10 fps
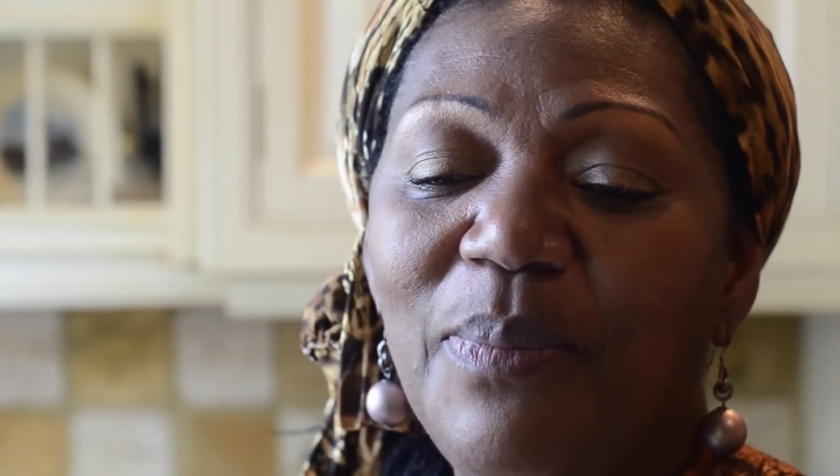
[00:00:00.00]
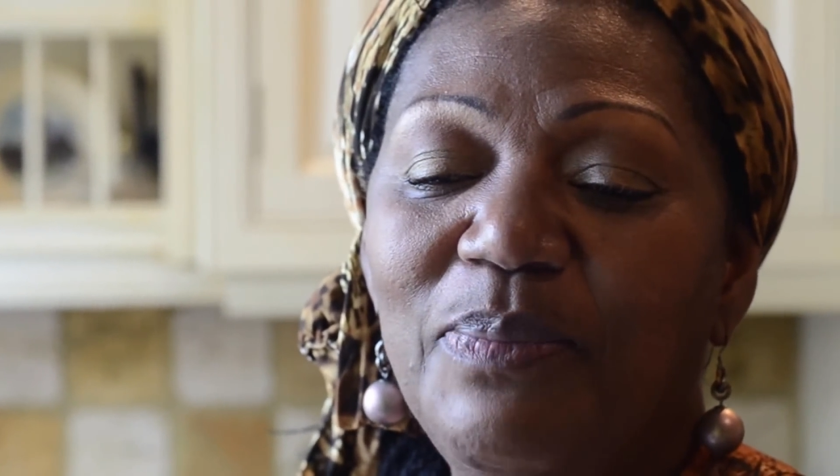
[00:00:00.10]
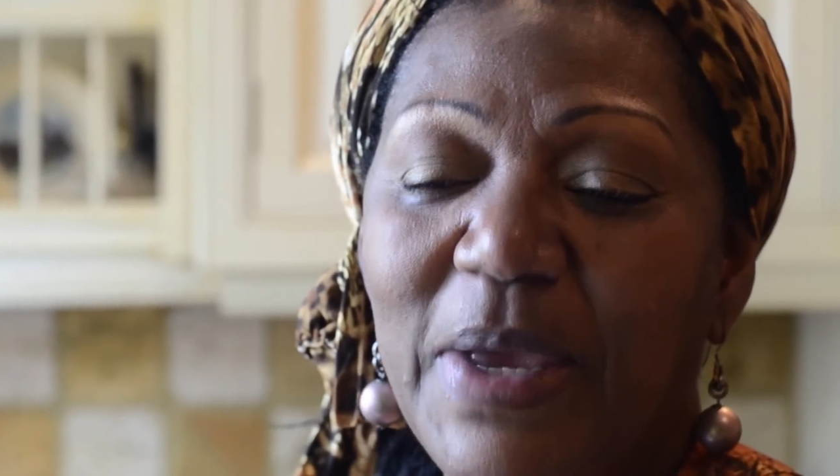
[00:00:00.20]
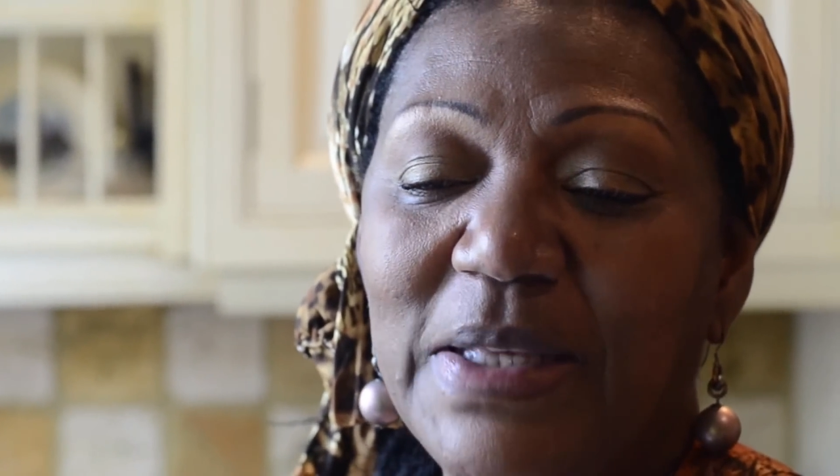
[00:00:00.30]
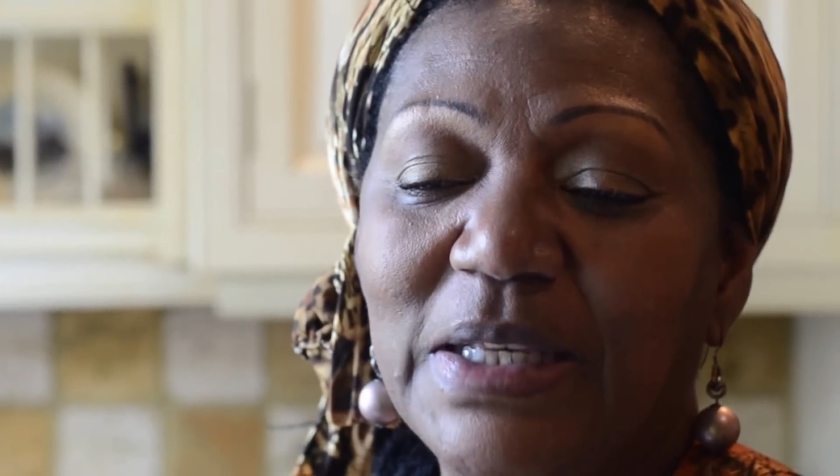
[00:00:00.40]

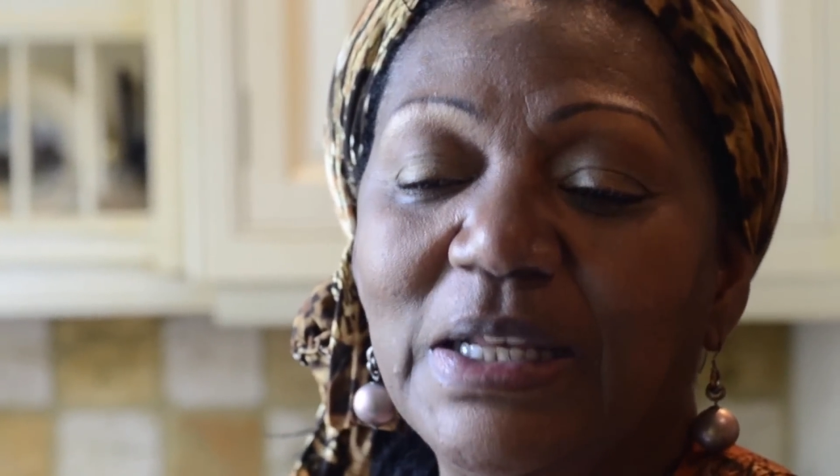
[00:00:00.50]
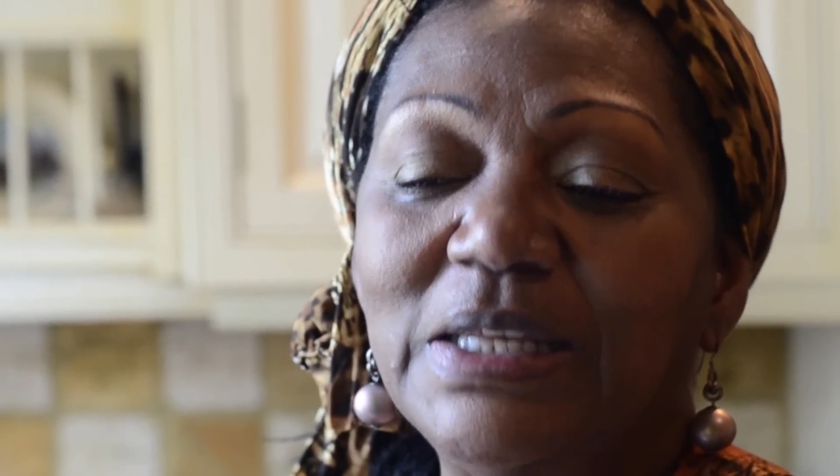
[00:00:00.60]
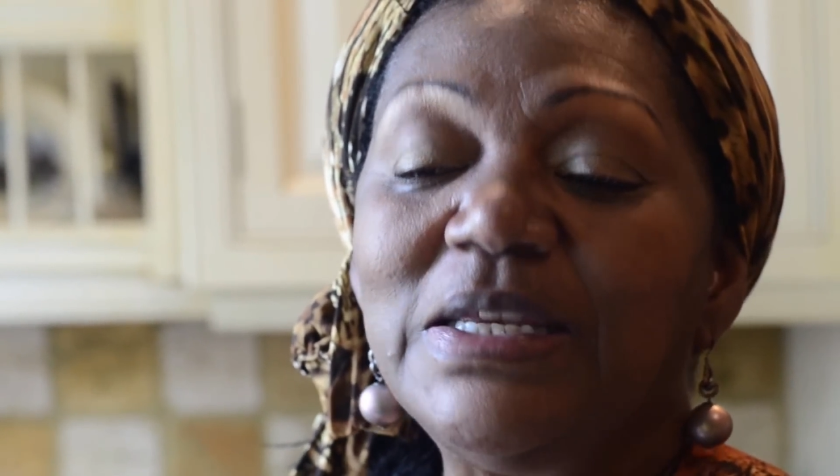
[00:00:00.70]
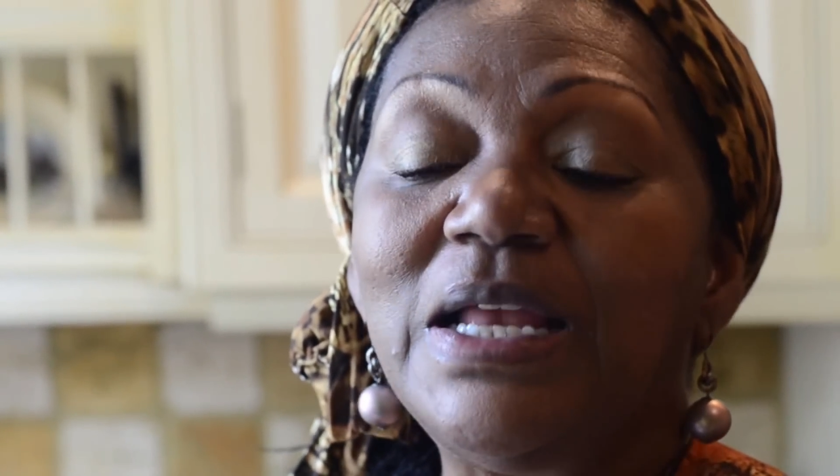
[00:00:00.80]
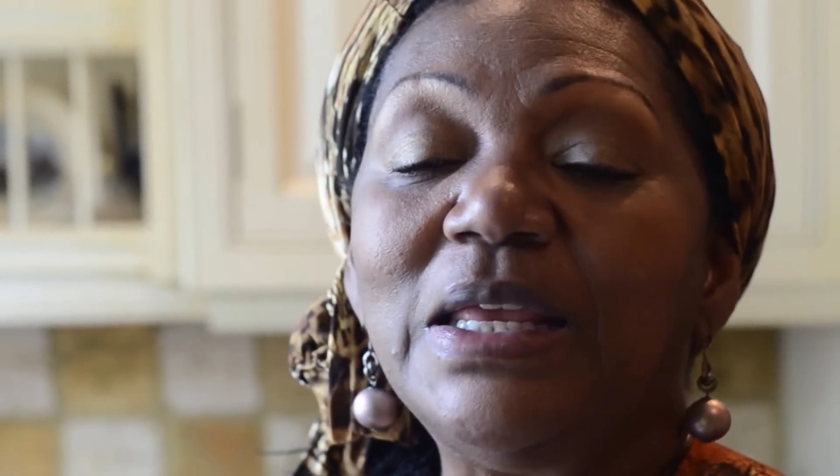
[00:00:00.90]

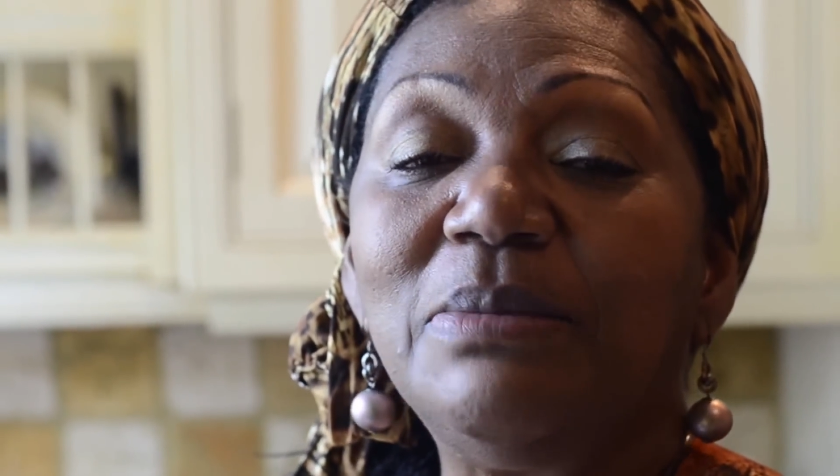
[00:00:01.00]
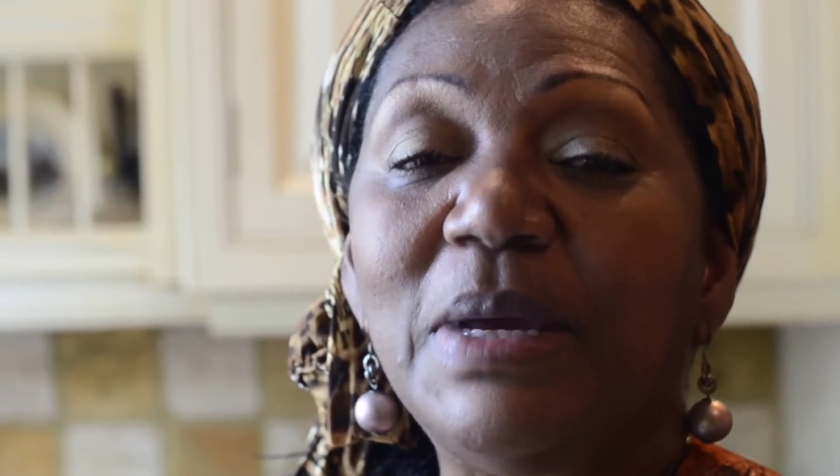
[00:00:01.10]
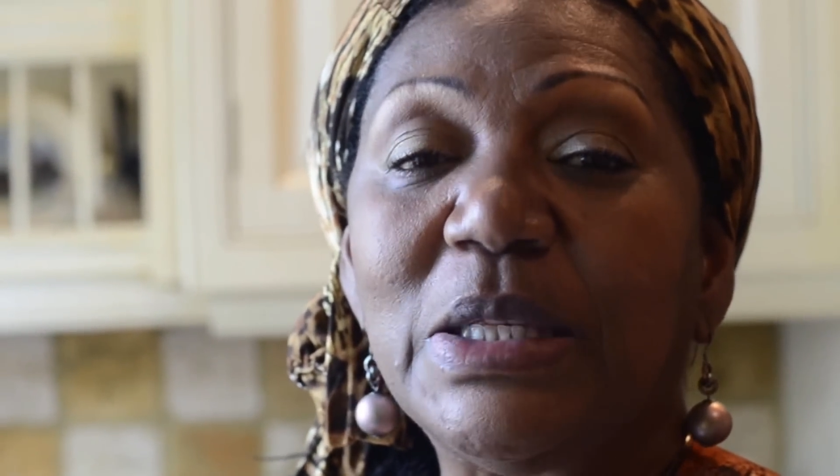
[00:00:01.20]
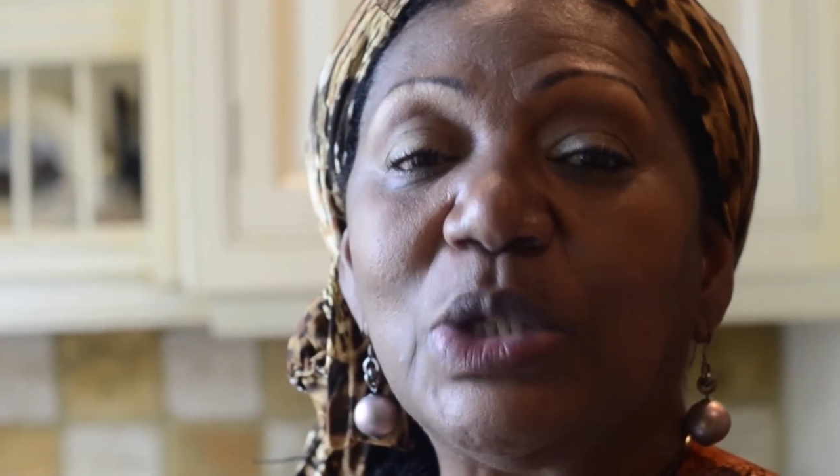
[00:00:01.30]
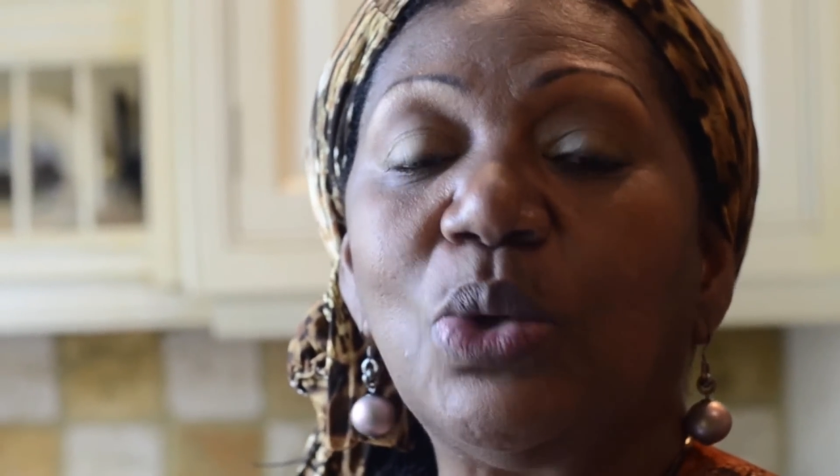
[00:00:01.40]
basically telling my
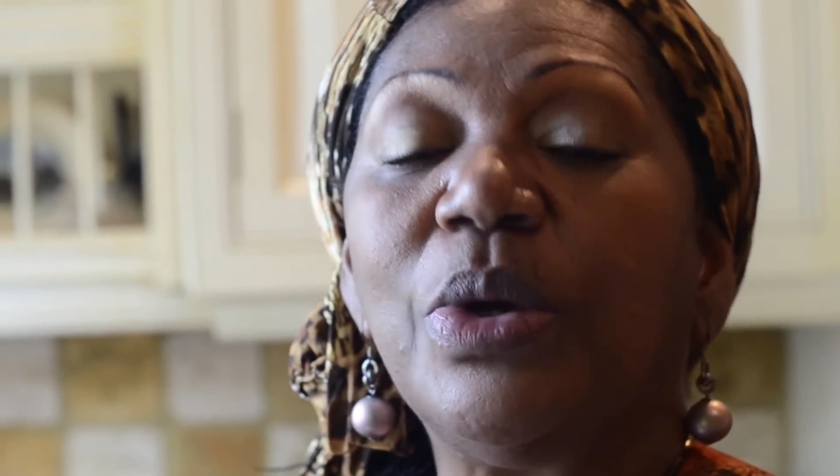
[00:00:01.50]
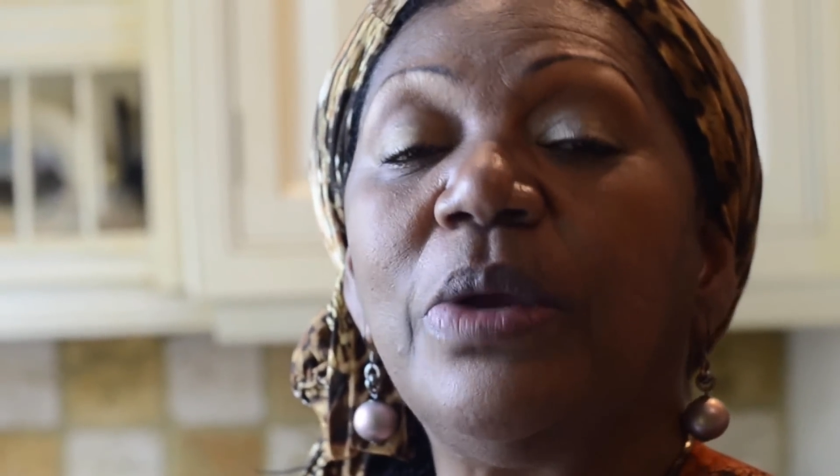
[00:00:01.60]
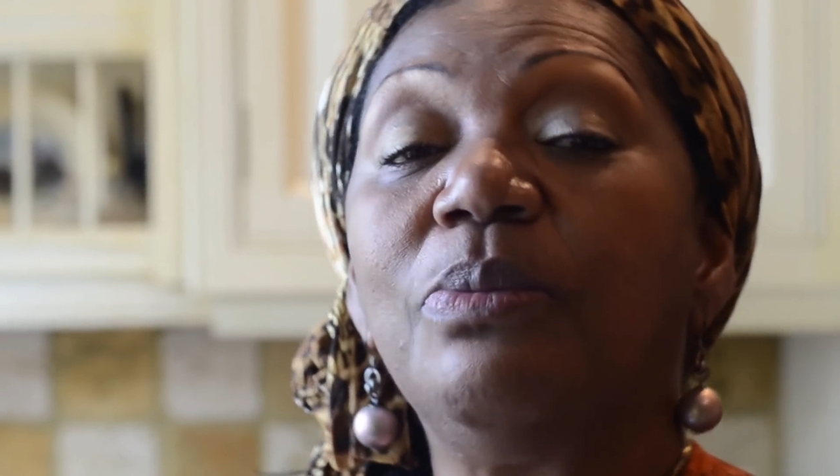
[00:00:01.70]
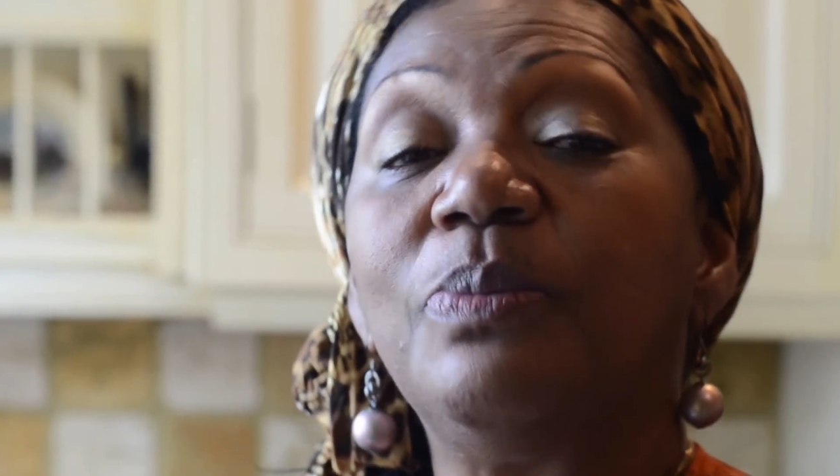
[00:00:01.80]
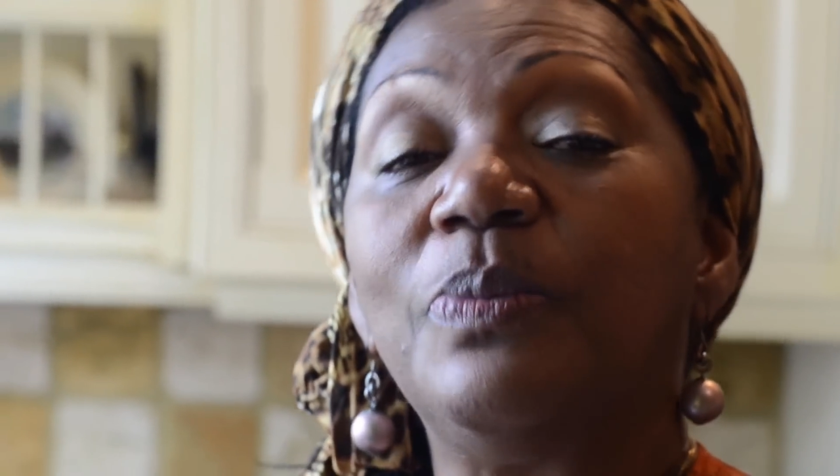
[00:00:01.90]
story